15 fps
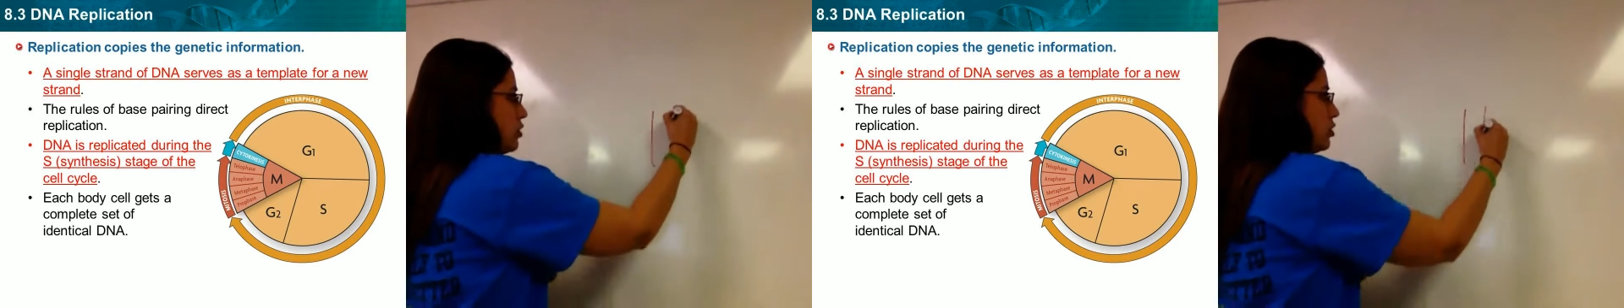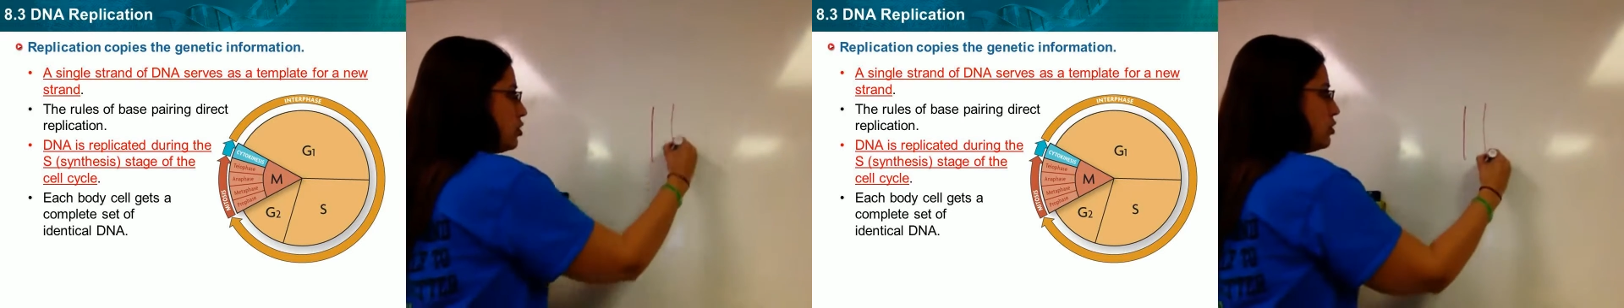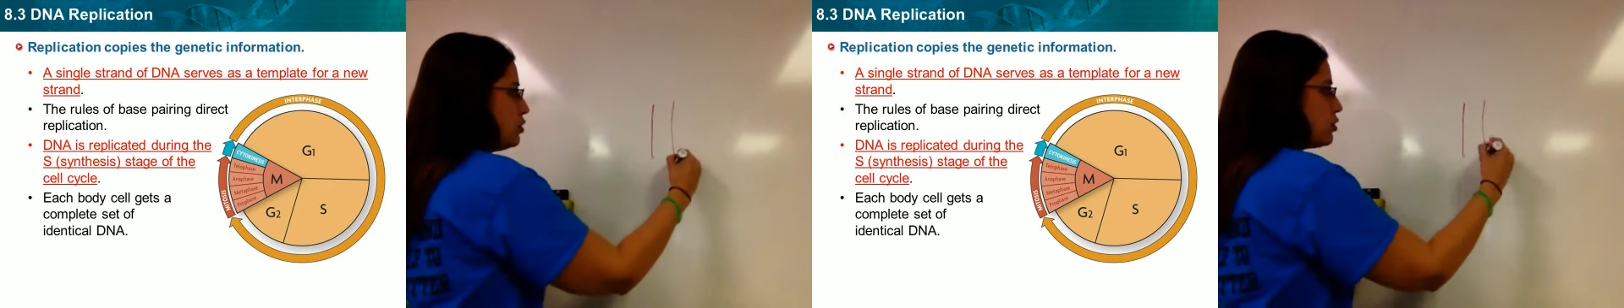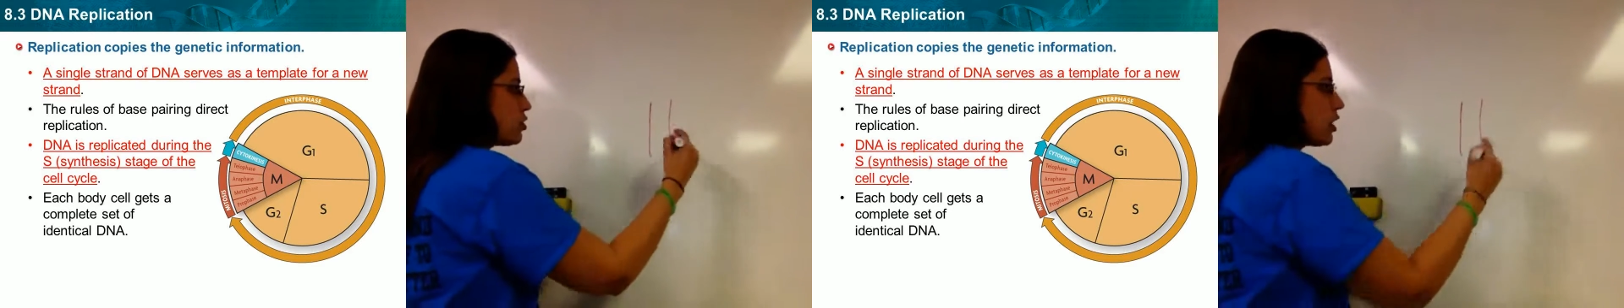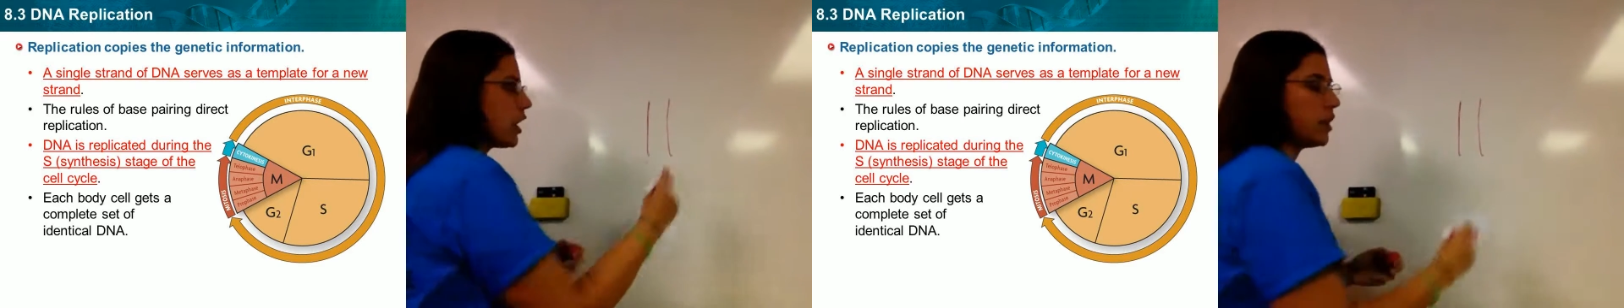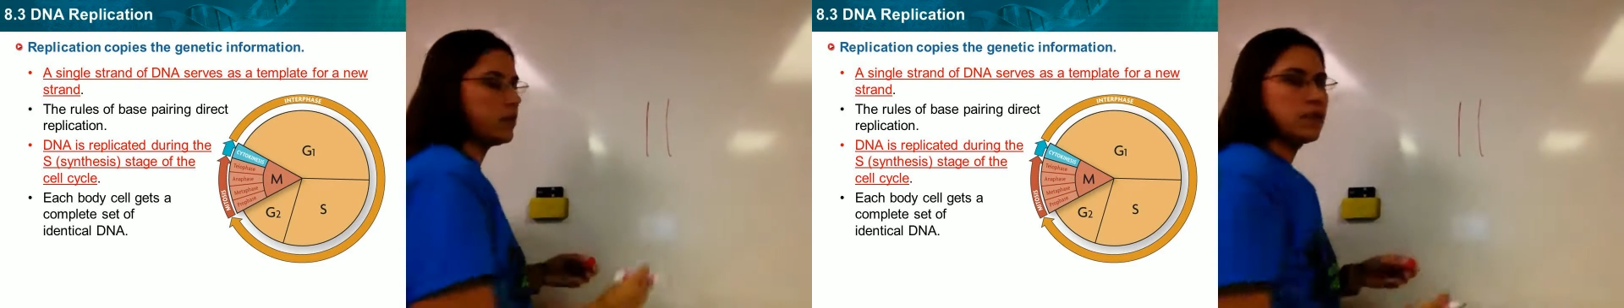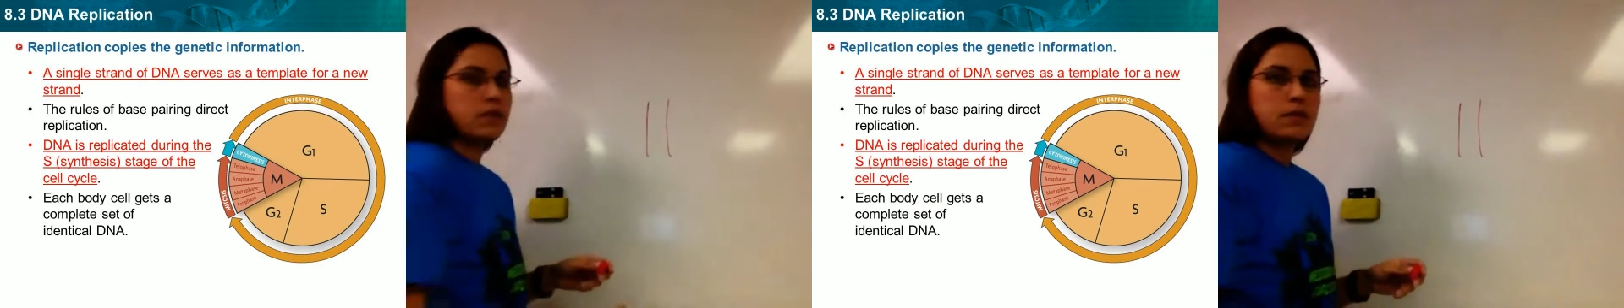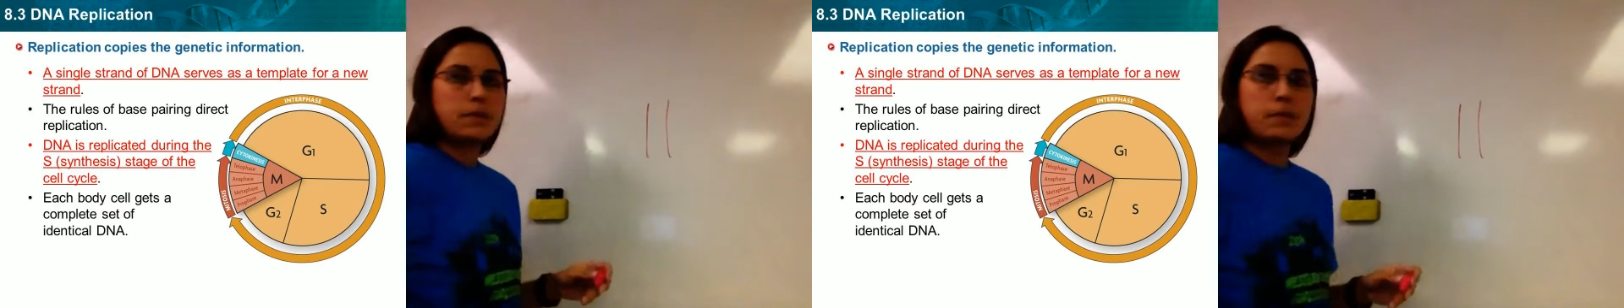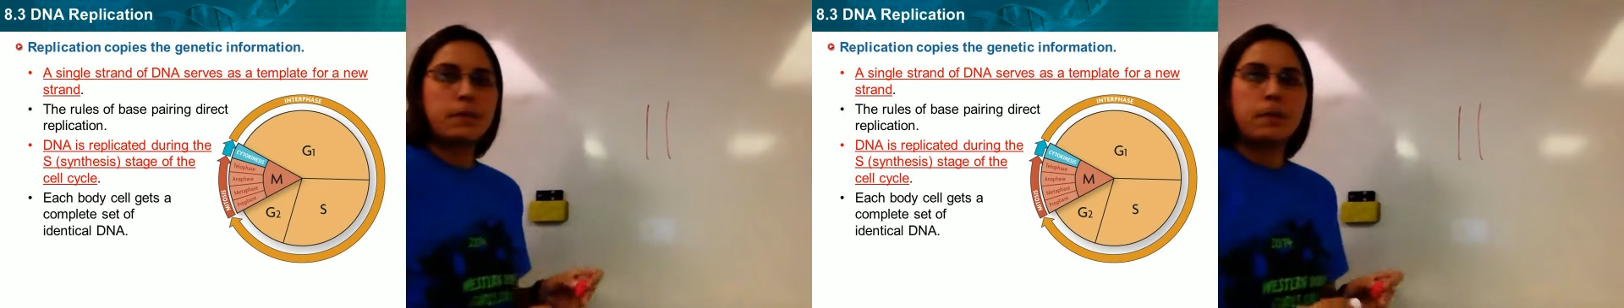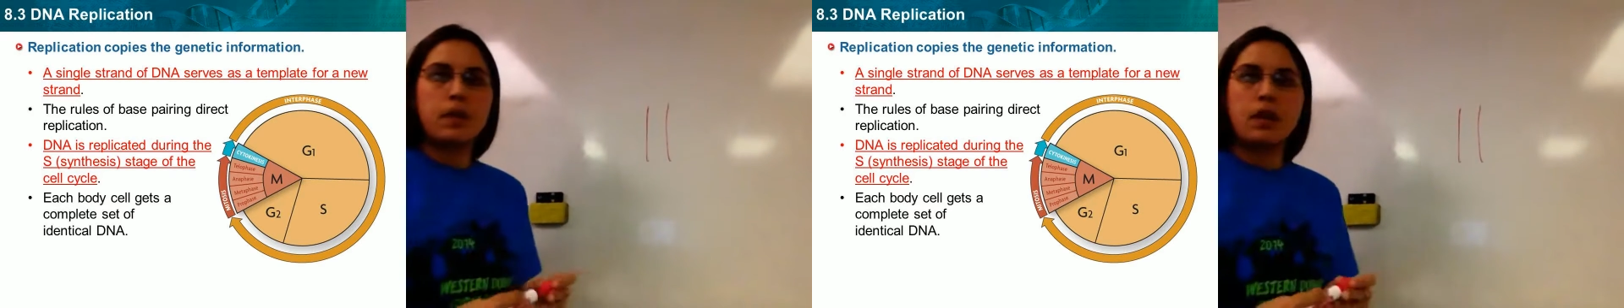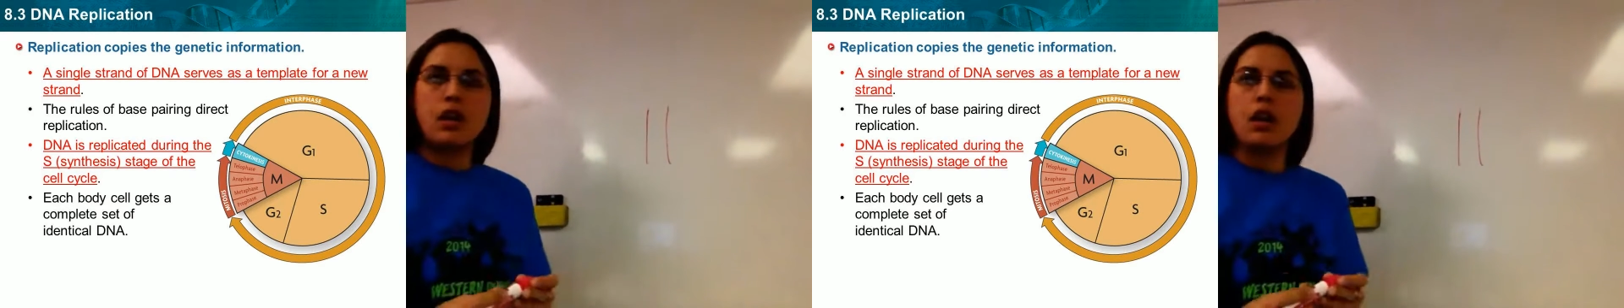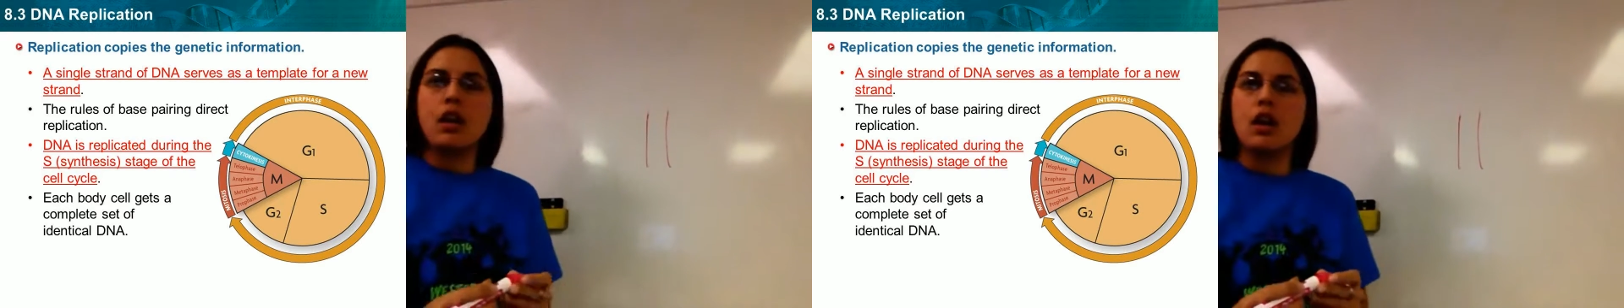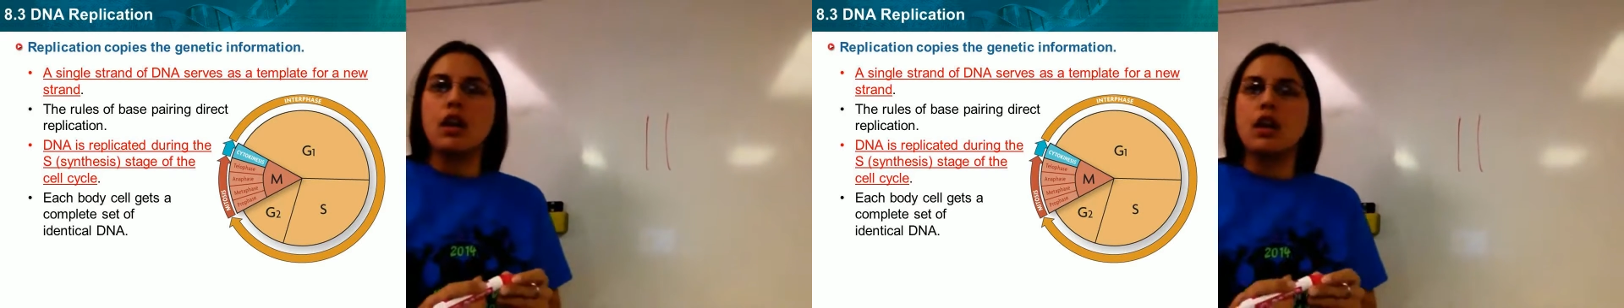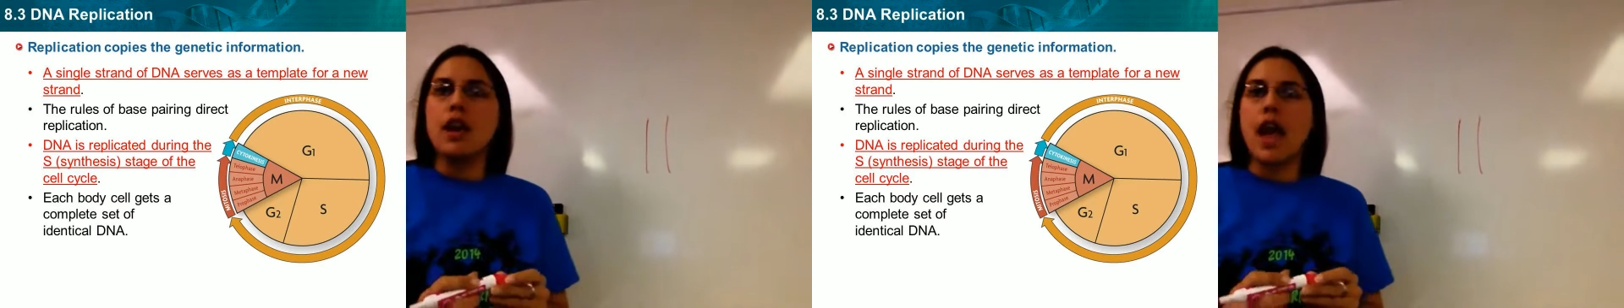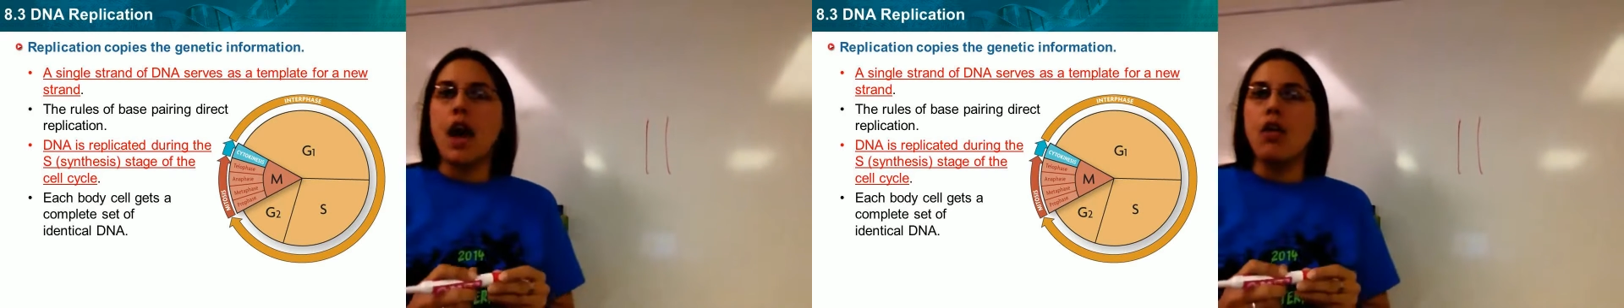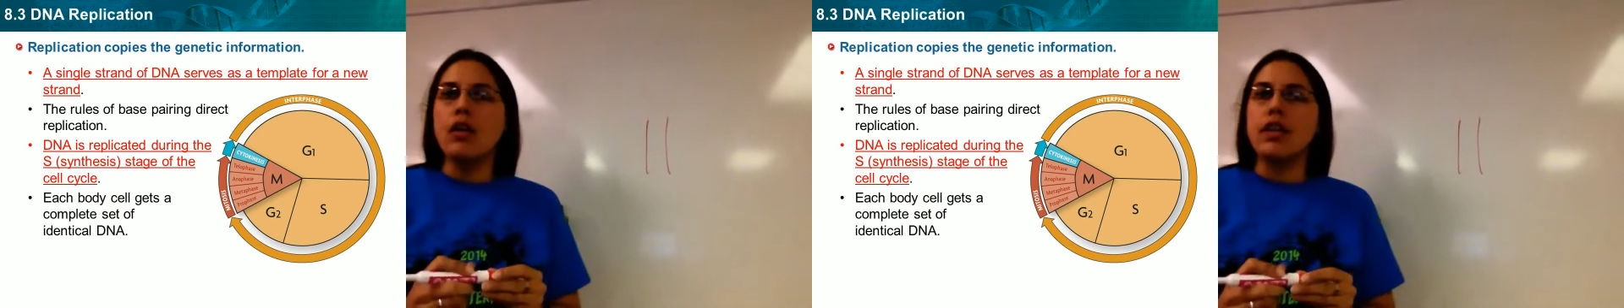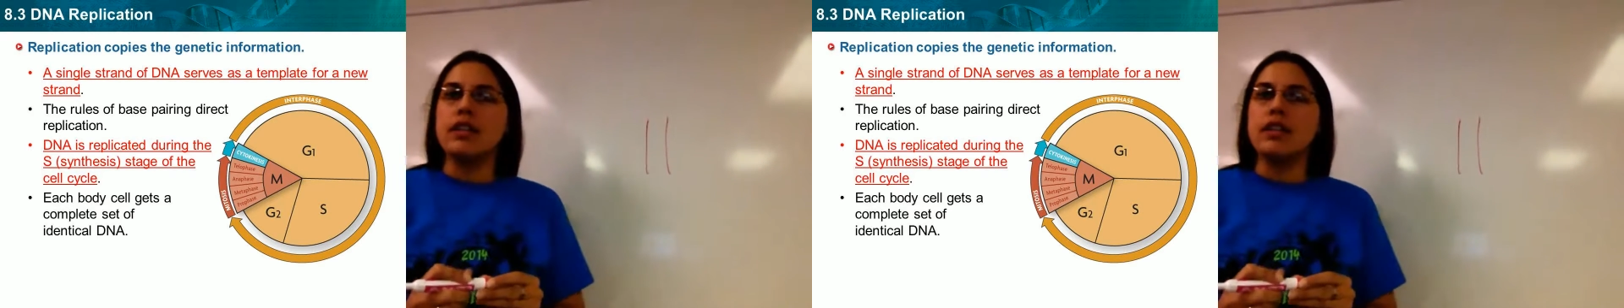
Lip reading: 2 strands. Now,